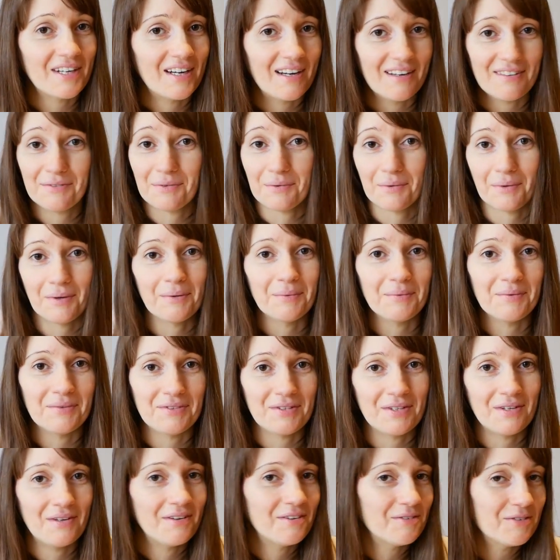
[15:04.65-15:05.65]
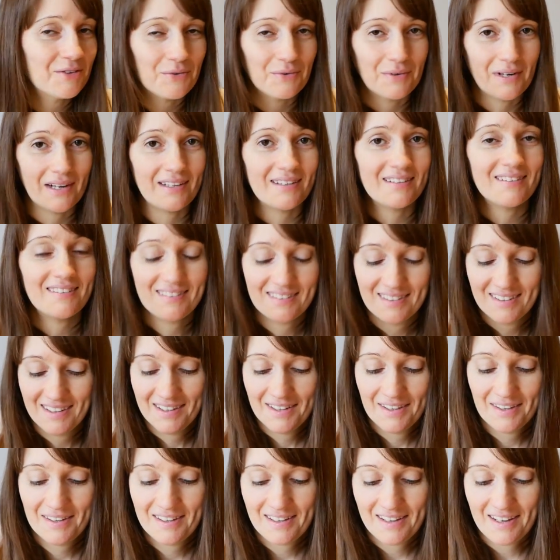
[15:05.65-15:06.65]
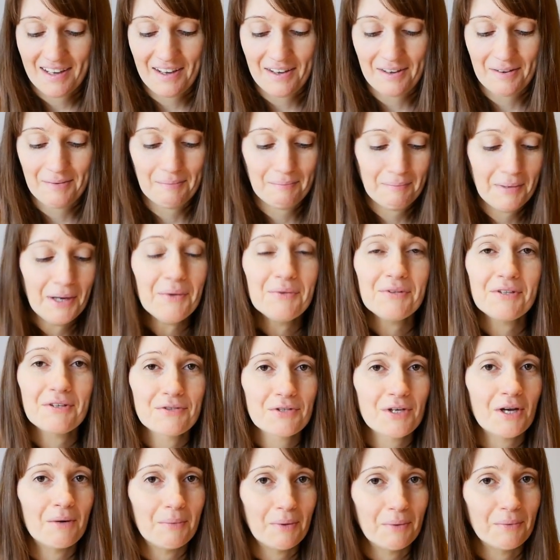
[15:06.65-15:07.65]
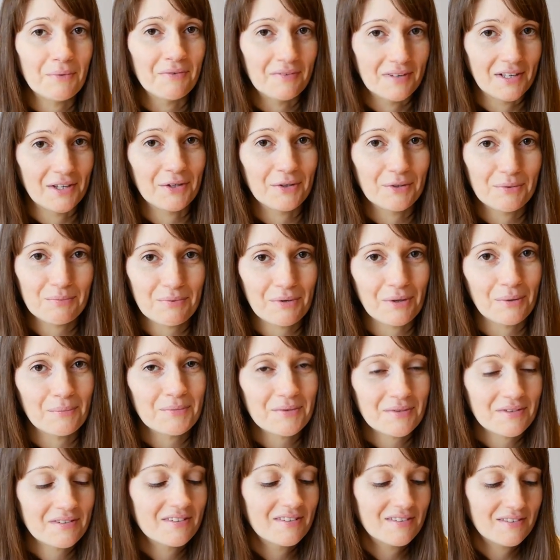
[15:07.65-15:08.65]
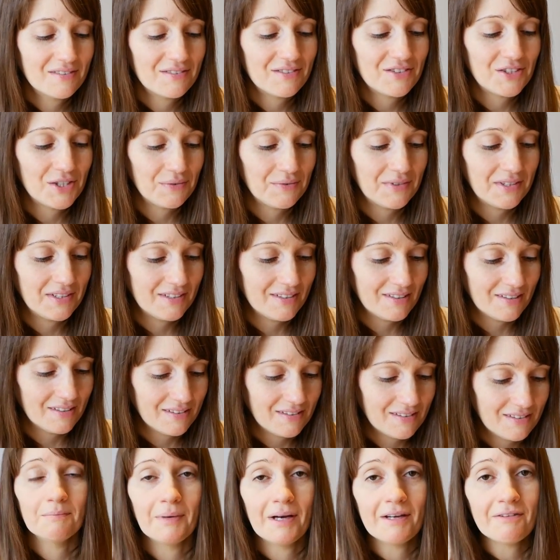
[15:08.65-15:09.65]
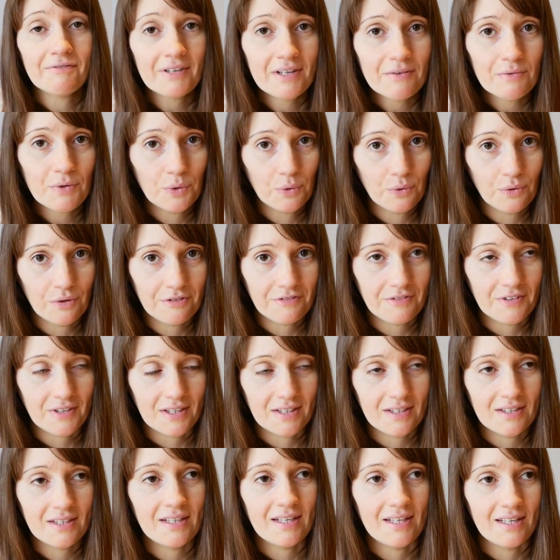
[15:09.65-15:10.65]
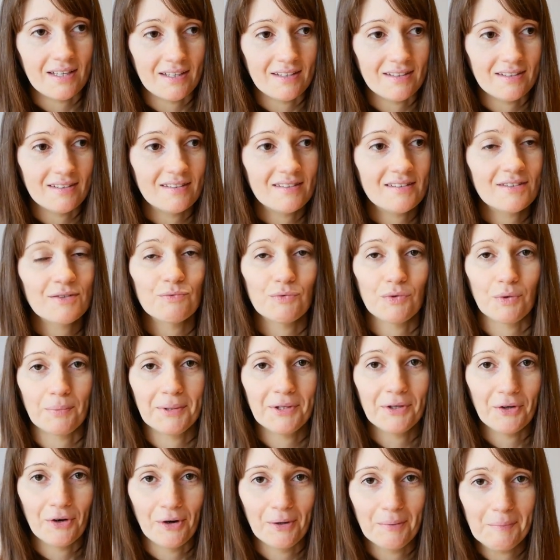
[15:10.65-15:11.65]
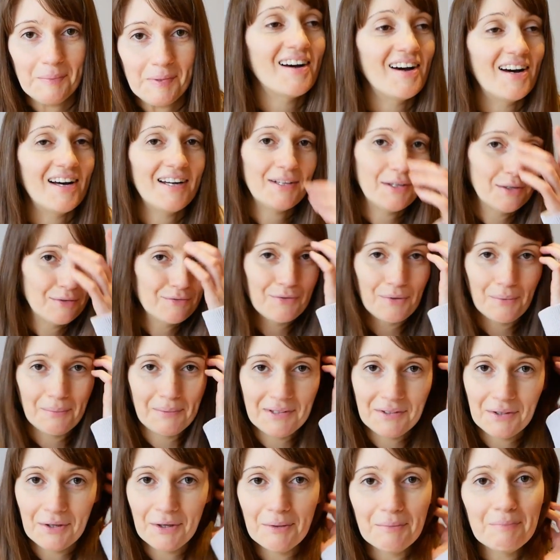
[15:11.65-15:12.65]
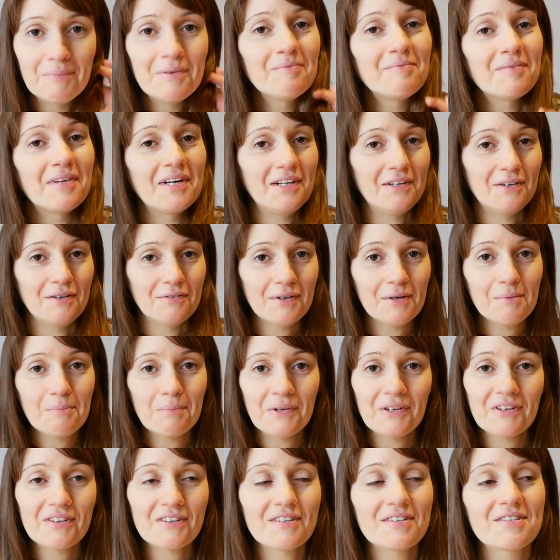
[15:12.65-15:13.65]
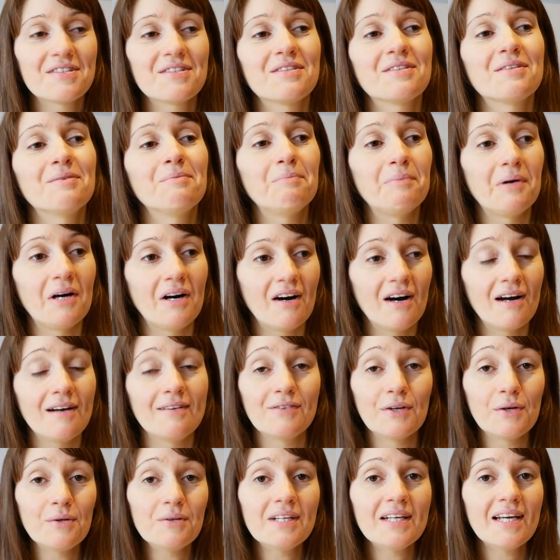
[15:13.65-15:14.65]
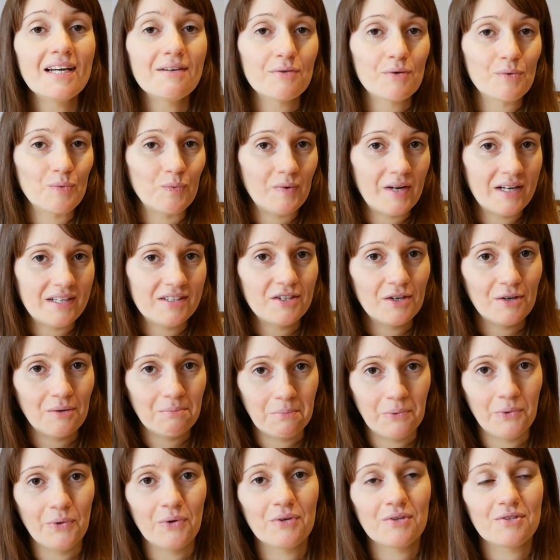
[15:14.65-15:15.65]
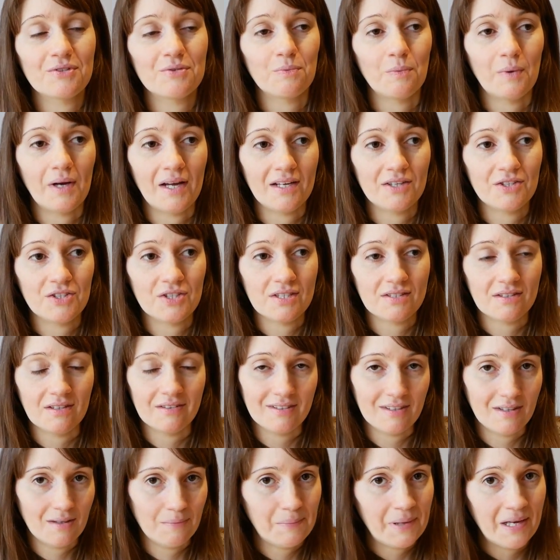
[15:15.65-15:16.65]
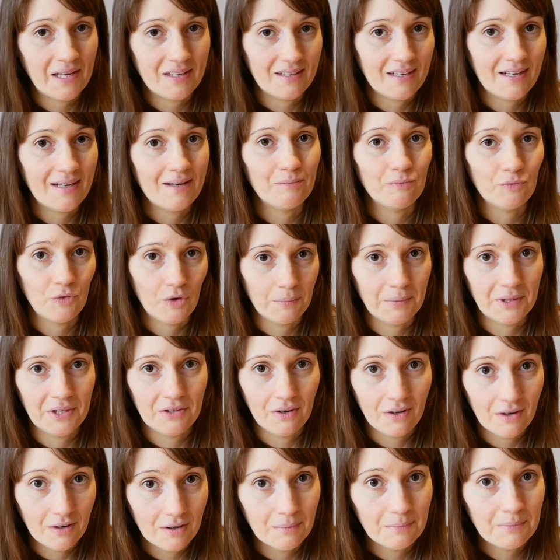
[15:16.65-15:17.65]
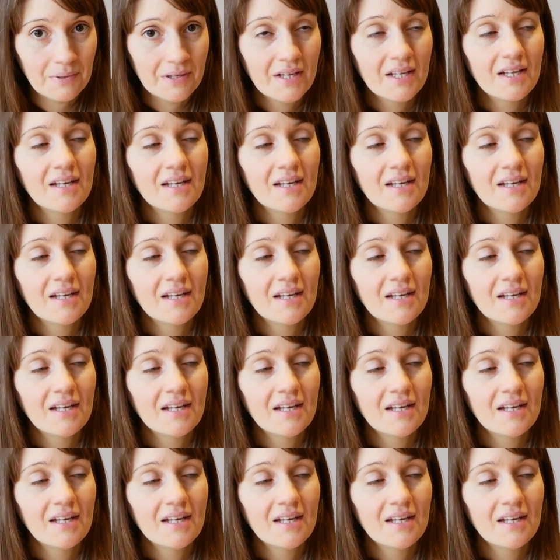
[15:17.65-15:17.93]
I thought it was great. Mel does come up with really good prompts. She really does. My favorite author is Robin Hobb. I love Robin Hobb. I love her books, but I've only ever read her books where she's under the pen name Robin Hobb.